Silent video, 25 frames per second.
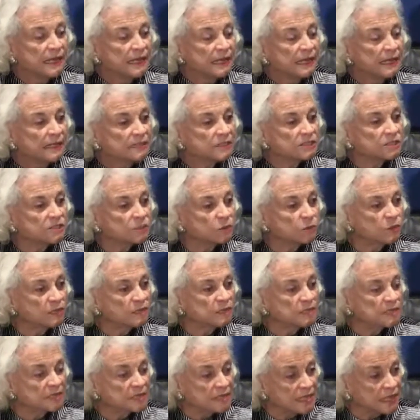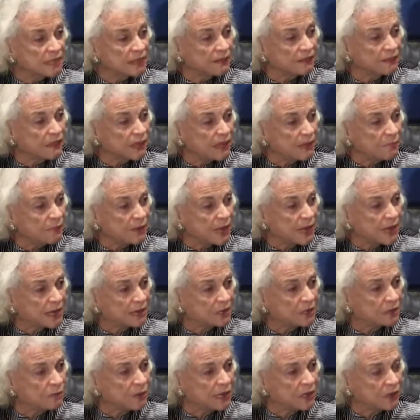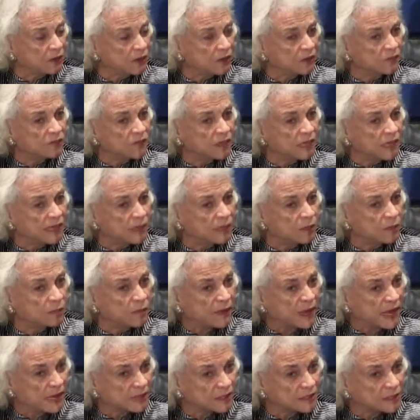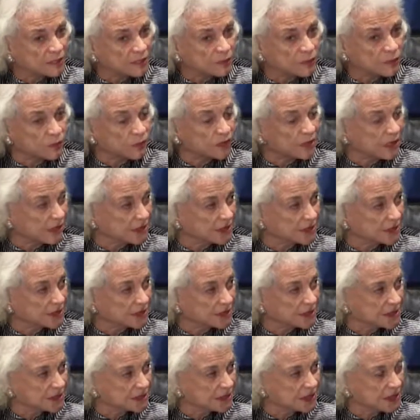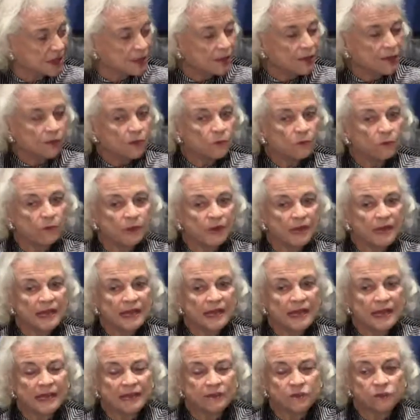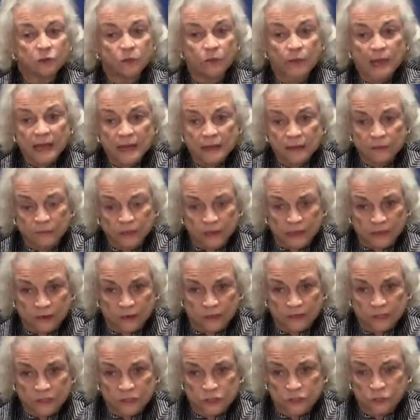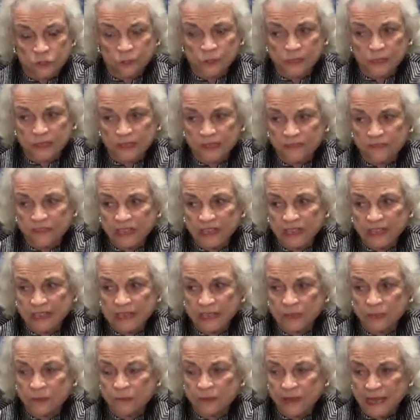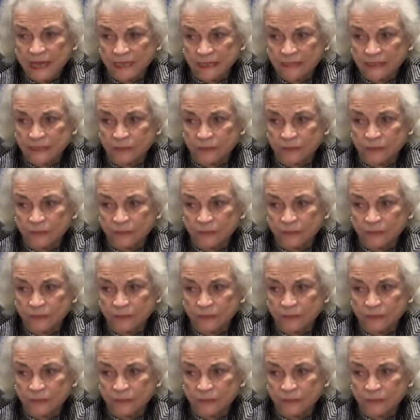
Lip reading: So instead, they packed me off to El Paso, Texas, where I had grandparents who were living in El Paso.